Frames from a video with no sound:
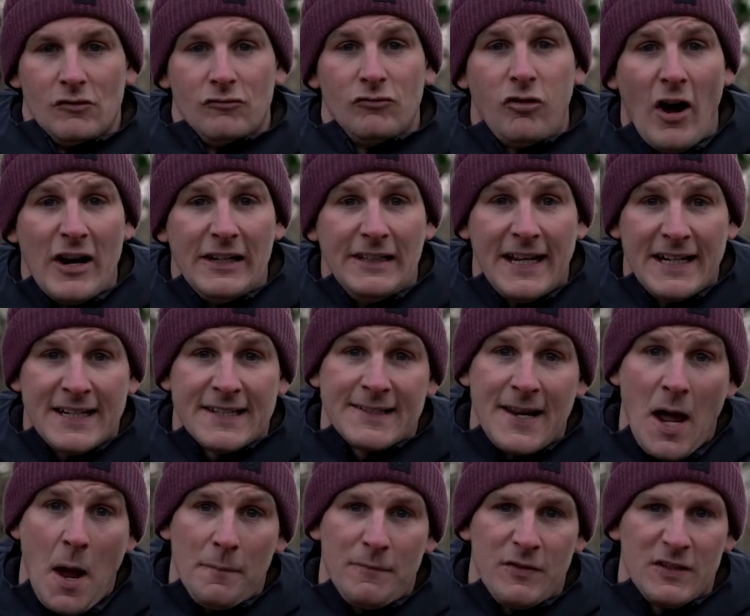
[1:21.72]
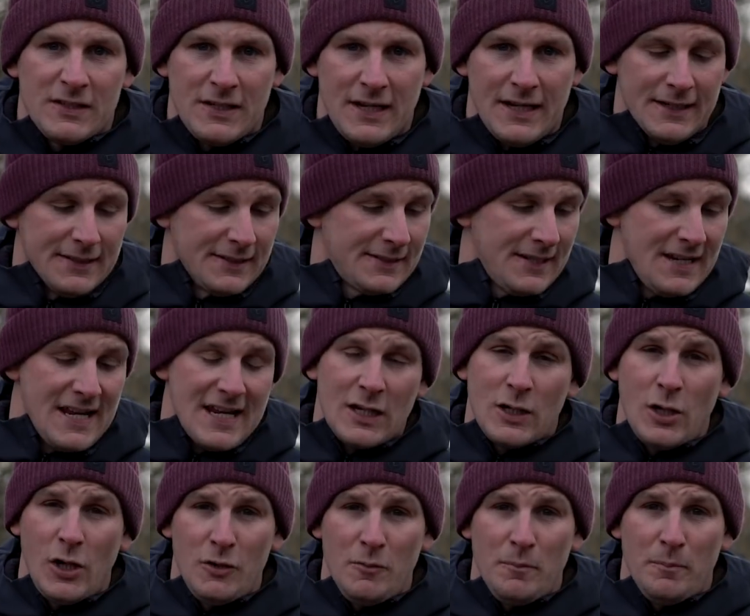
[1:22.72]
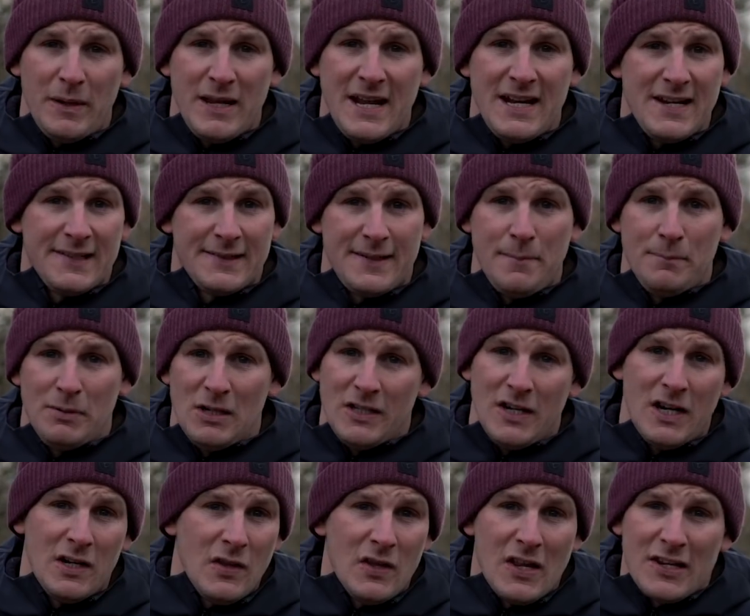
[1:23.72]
Right, lead setup for Zigs. It couldn't be any simpler.